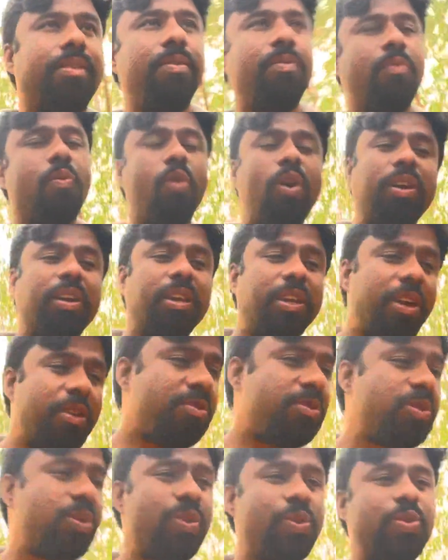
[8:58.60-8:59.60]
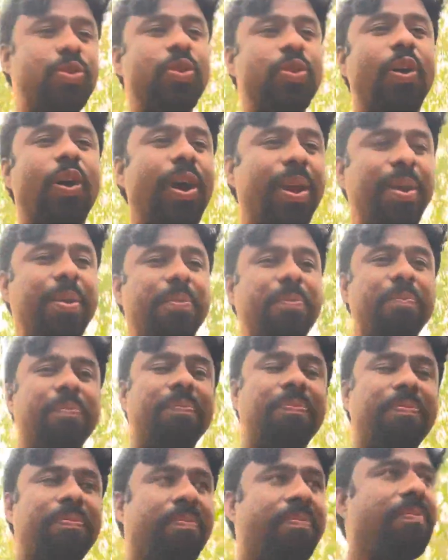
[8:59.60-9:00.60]
What gives you joy?
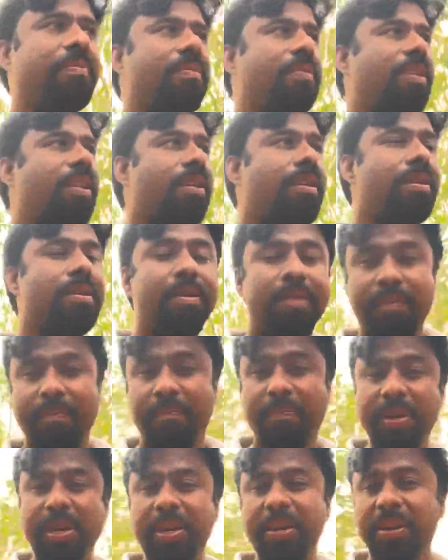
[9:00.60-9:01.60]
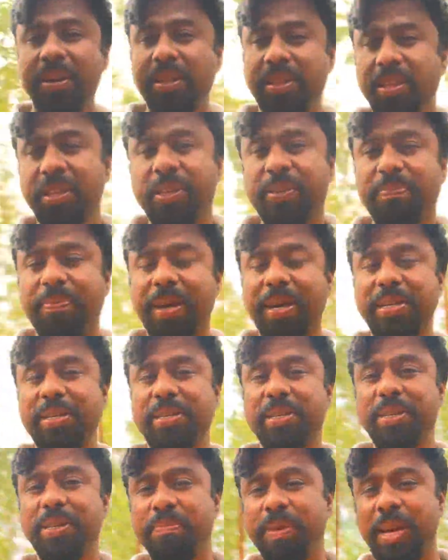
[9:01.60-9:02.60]
Being in these
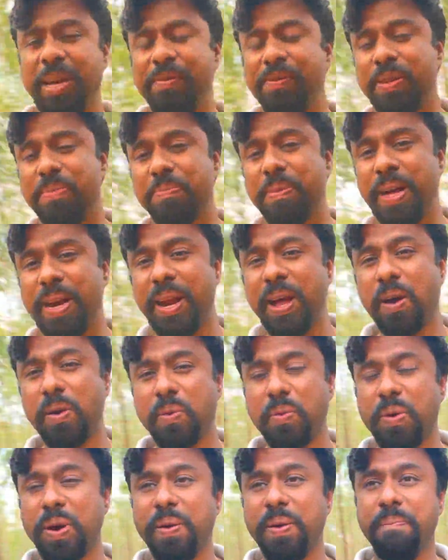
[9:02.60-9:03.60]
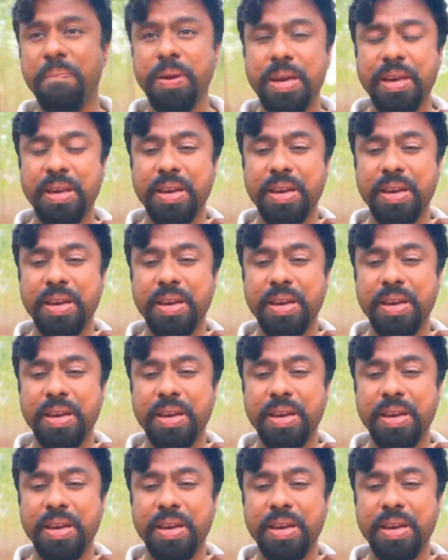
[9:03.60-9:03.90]
spaces, being with my loved one, being